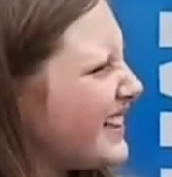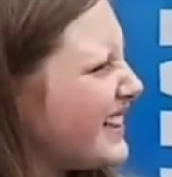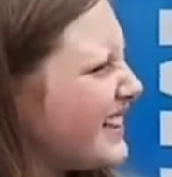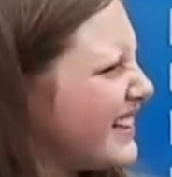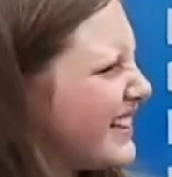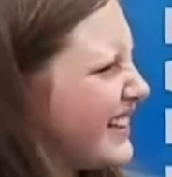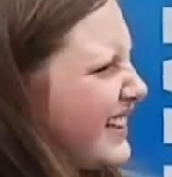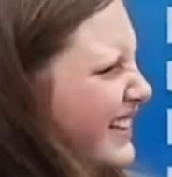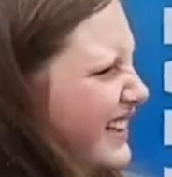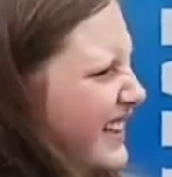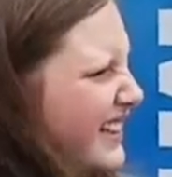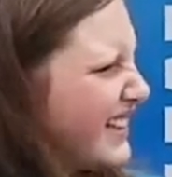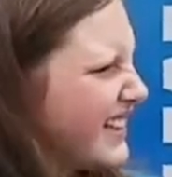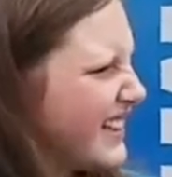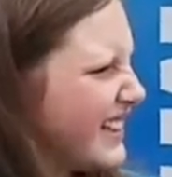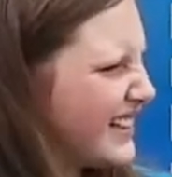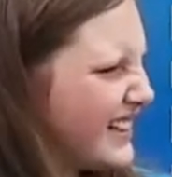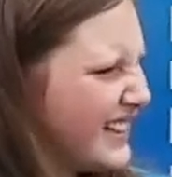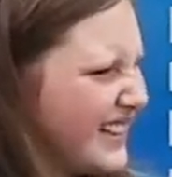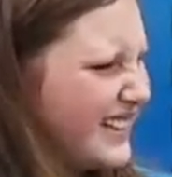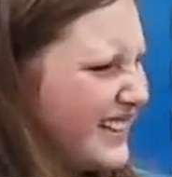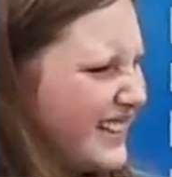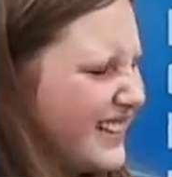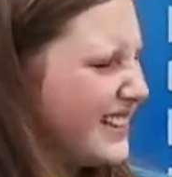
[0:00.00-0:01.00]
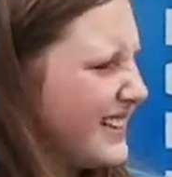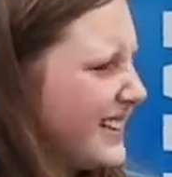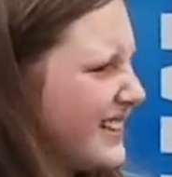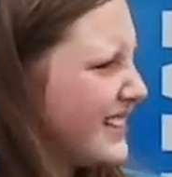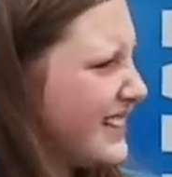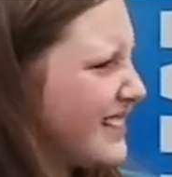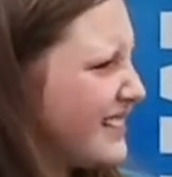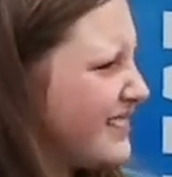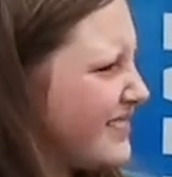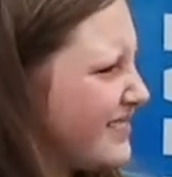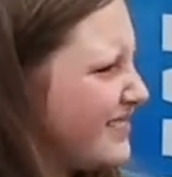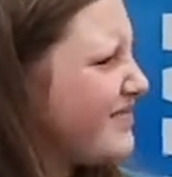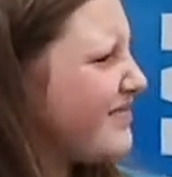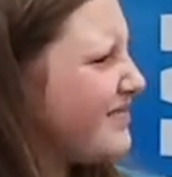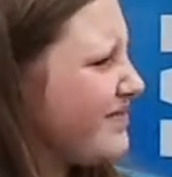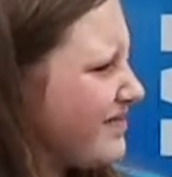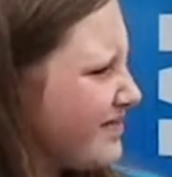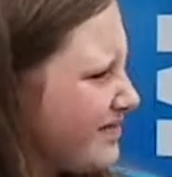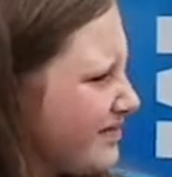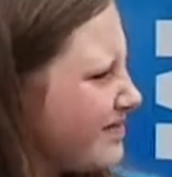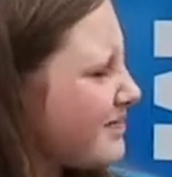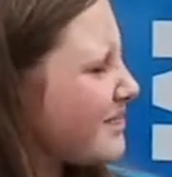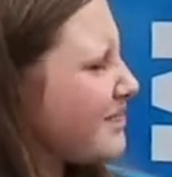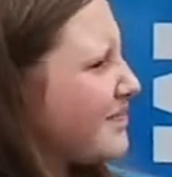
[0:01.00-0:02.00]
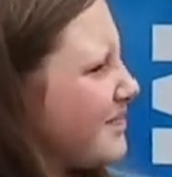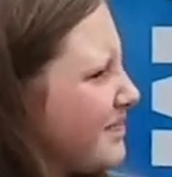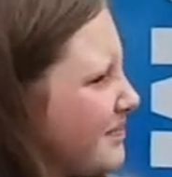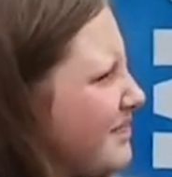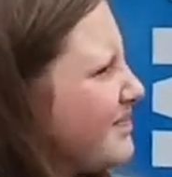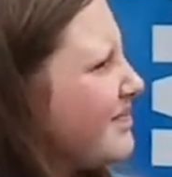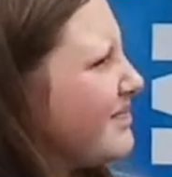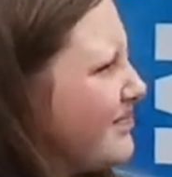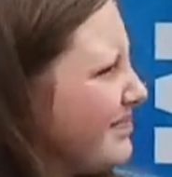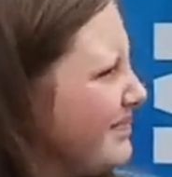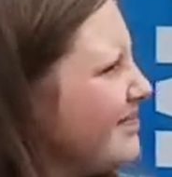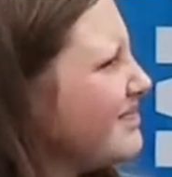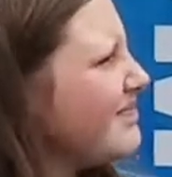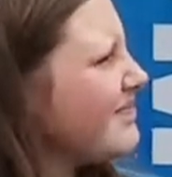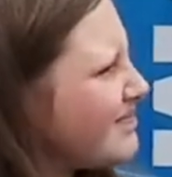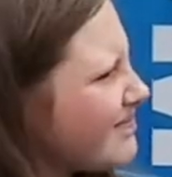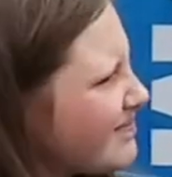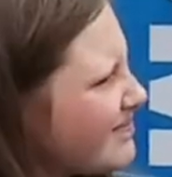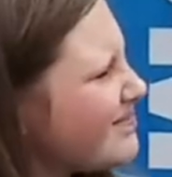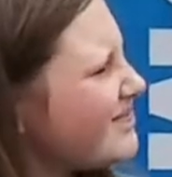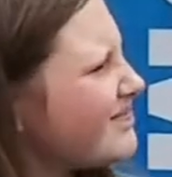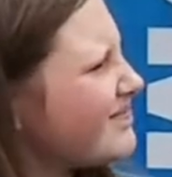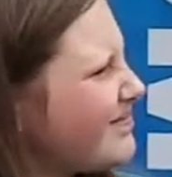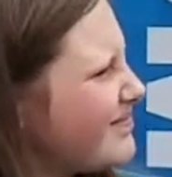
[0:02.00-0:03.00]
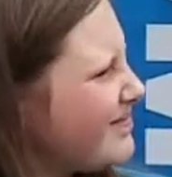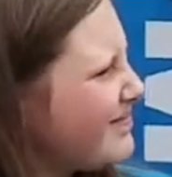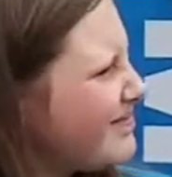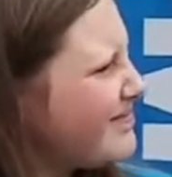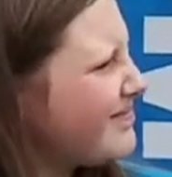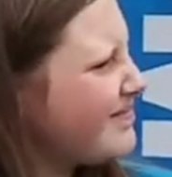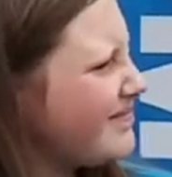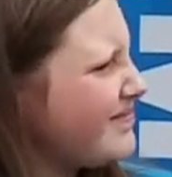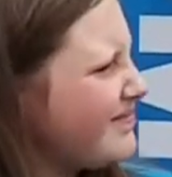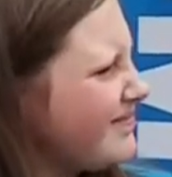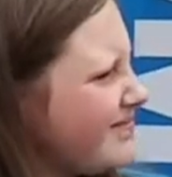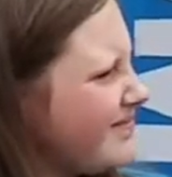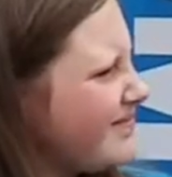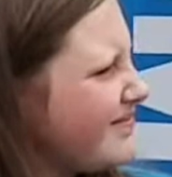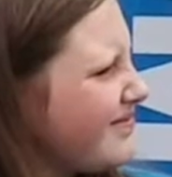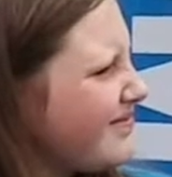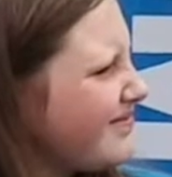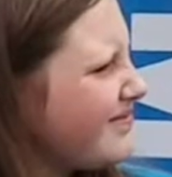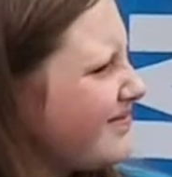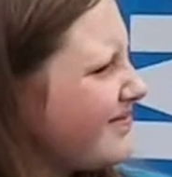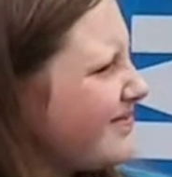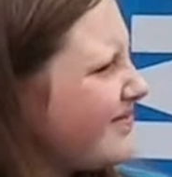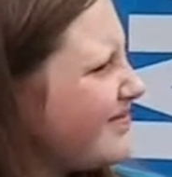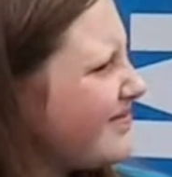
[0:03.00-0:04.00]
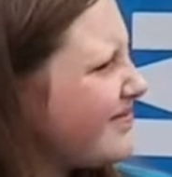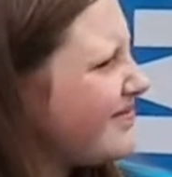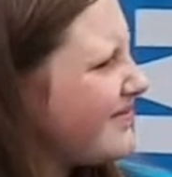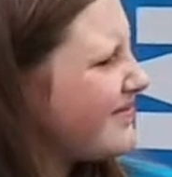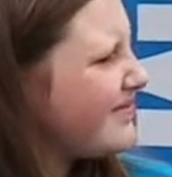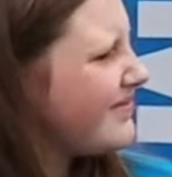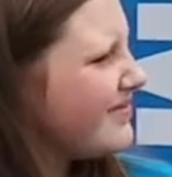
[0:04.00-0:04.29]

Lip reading: (not speaking)